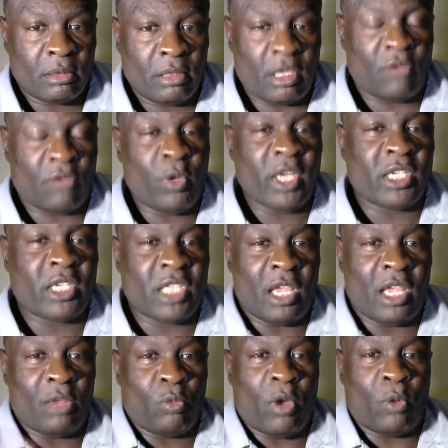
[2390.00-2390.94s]
if we
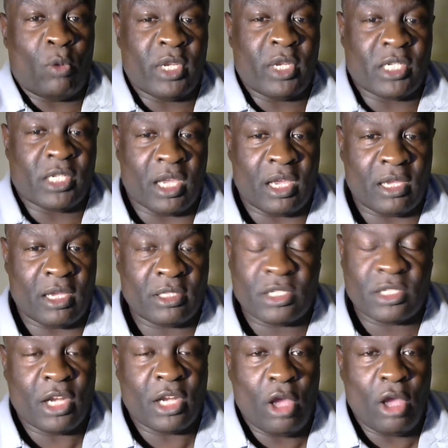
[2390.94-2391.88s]
did what we done? It's
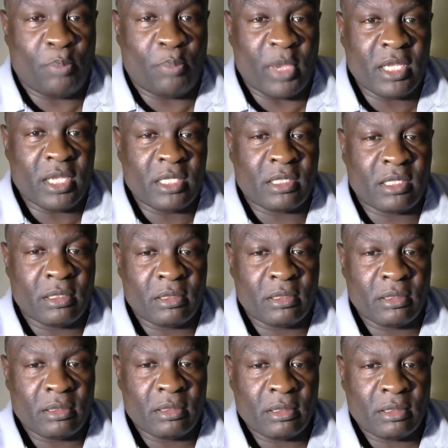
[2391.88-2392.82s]
none of your business.
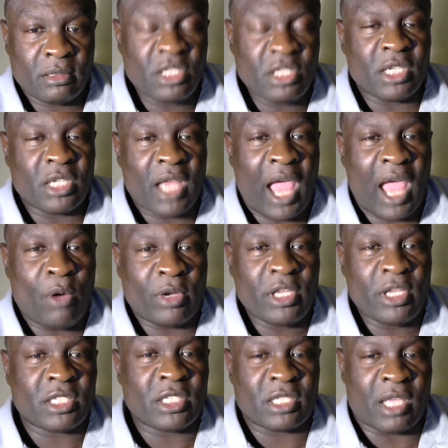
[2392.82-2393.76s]
This
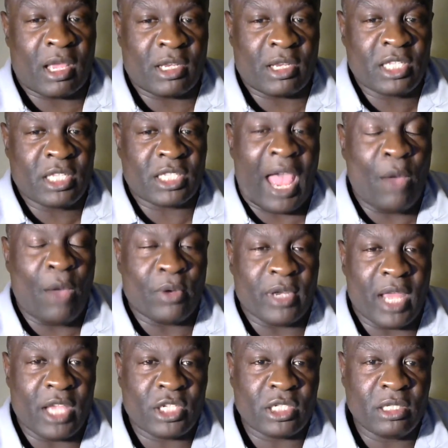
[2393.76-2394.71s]
is
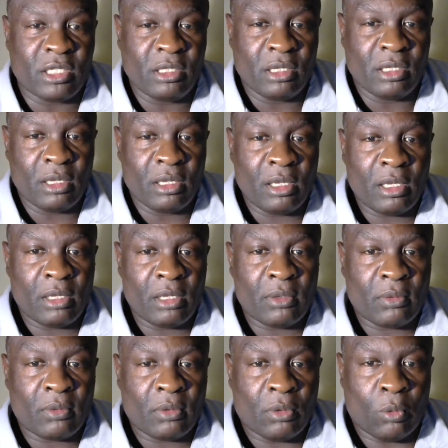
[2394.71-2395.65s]
our nation.
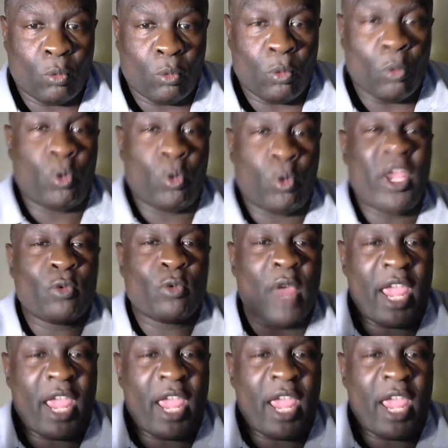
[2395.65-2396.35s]
We